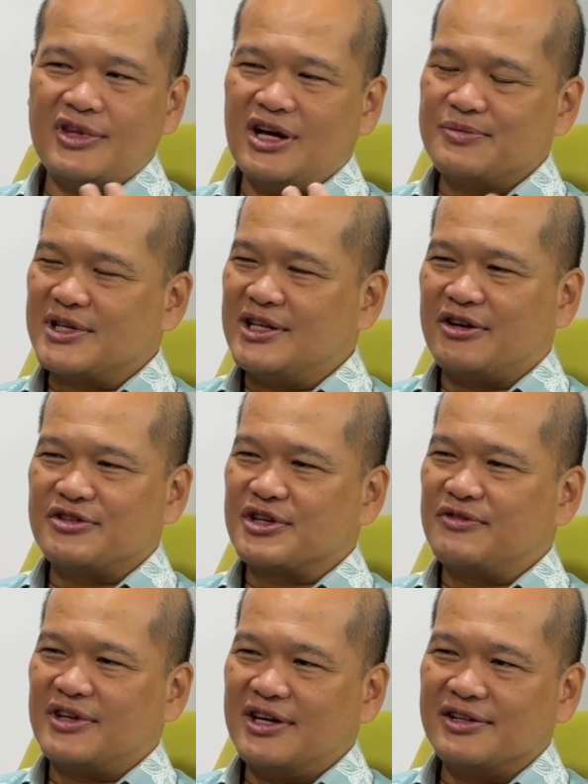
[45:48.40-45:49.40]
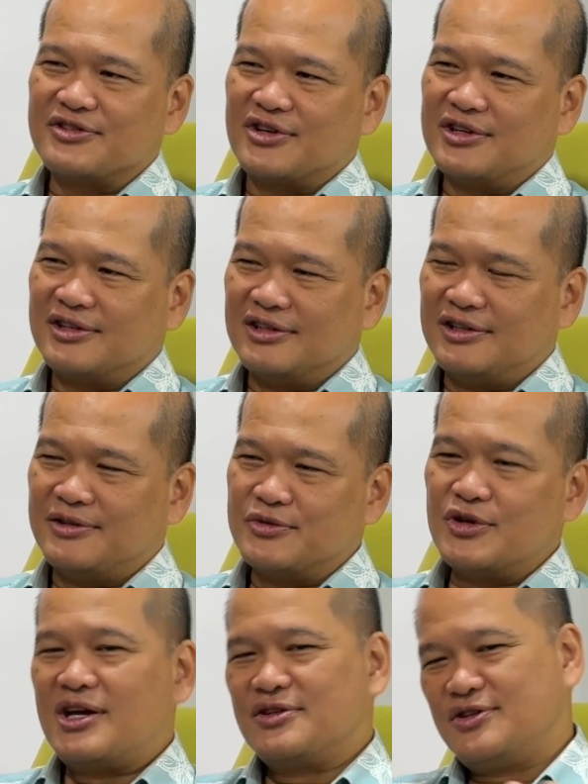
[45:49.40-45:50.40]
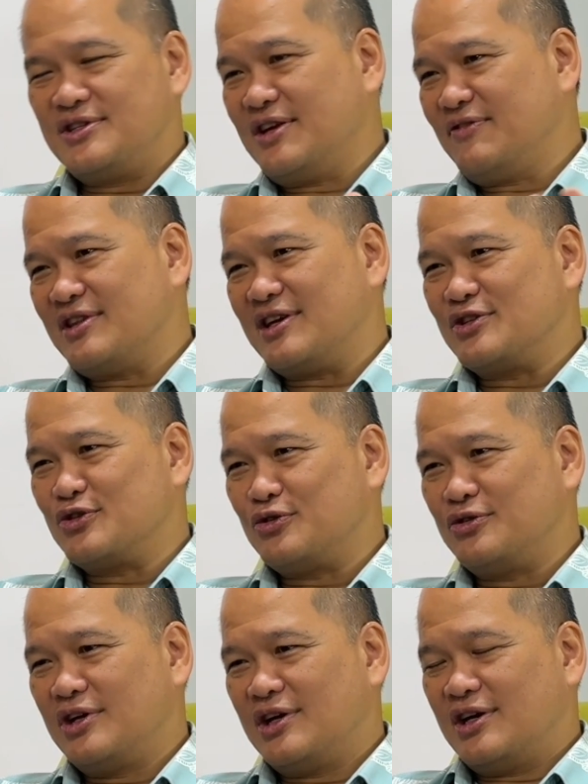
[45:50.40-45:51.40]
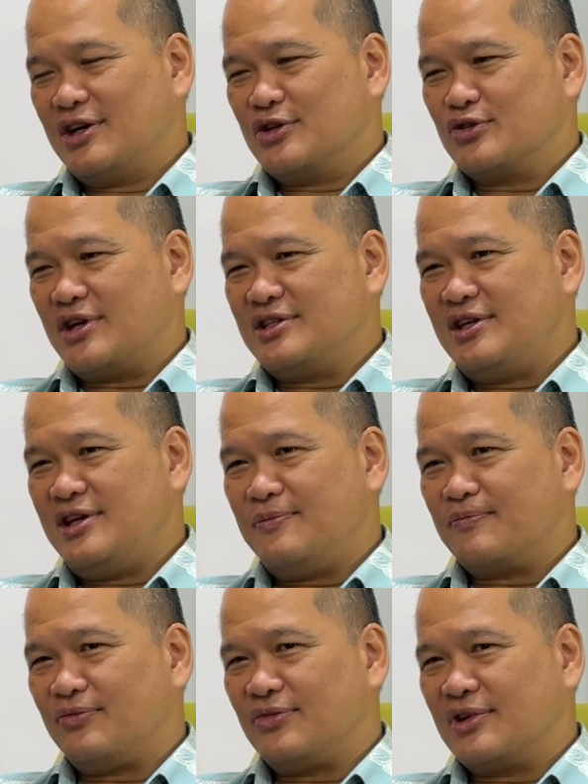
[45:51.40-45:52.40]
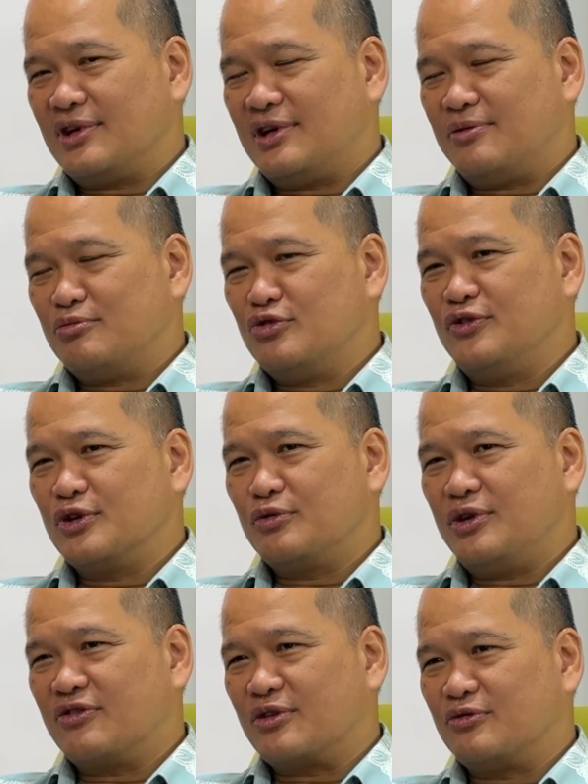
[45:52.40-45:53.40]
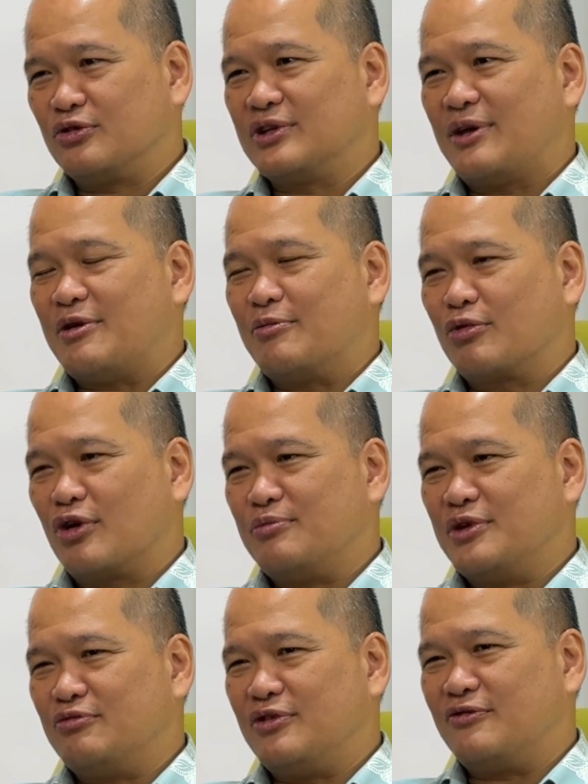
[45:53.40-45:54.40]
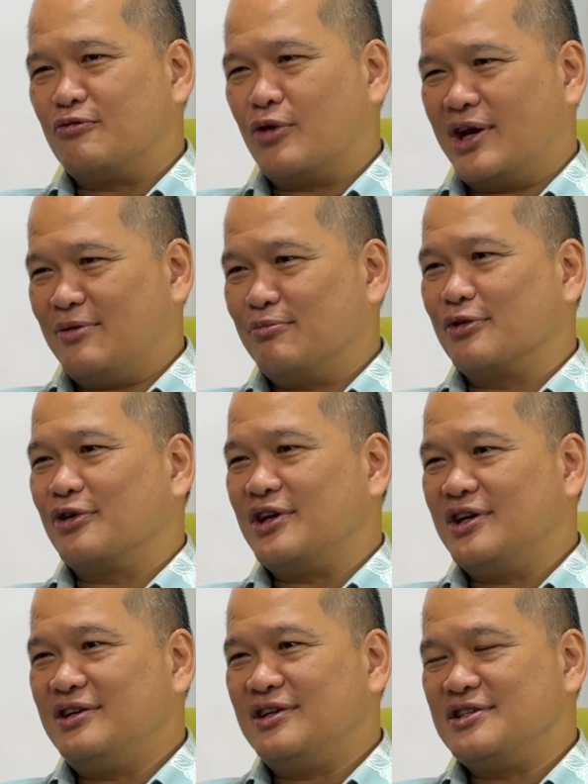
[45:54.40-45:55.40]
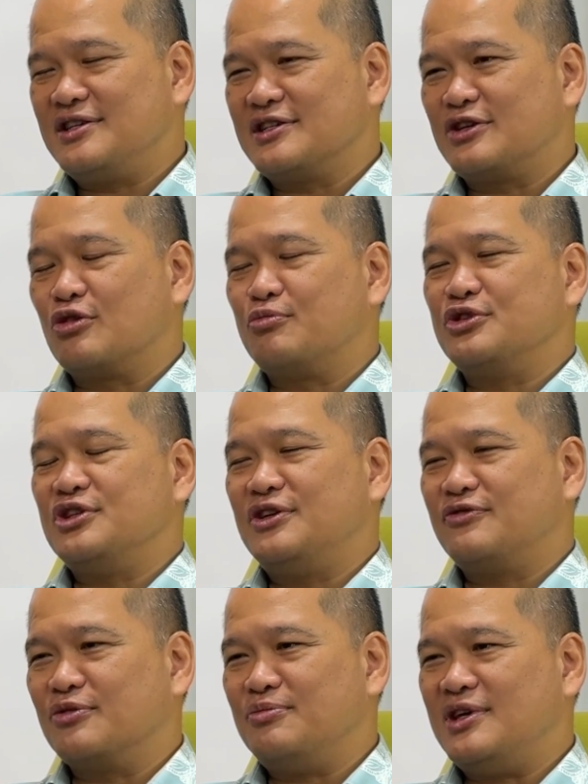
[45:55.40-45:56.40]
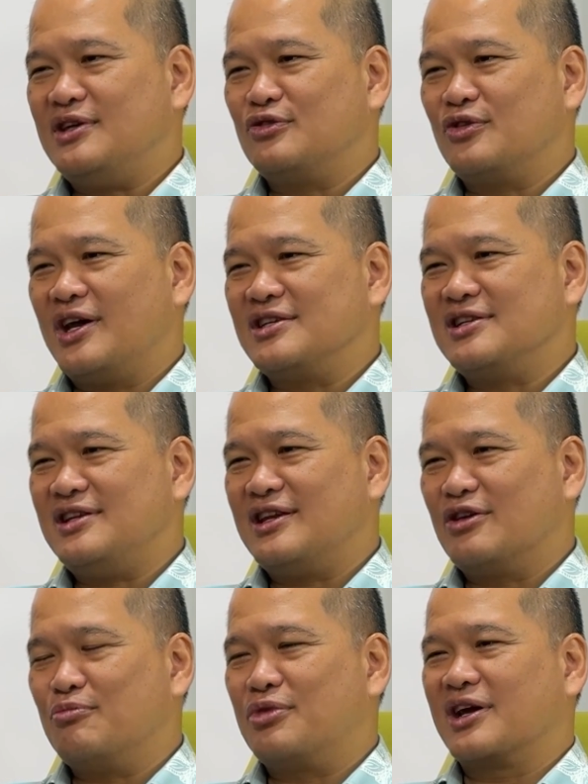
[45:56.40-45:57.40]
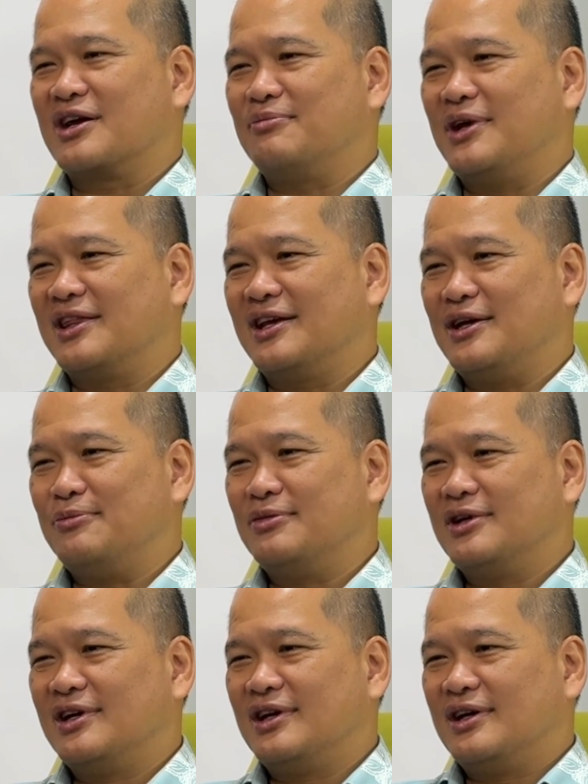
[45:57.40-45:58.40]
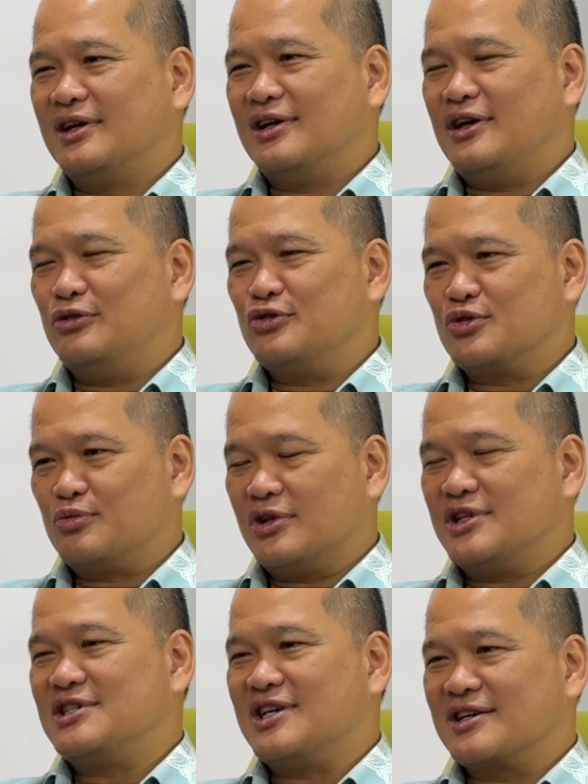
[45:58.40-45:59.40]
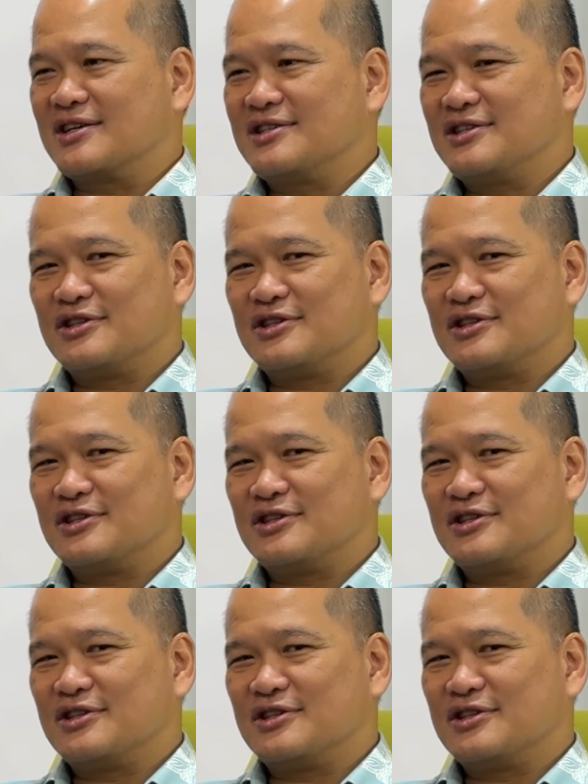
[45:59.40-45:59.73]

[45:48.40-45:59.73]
ups and downs and everything else, right? So yeah, it's stuff like that. So actually, moving away from full-time employment with one employer is just an opportunity for me to actually now break up my time into smaller chunks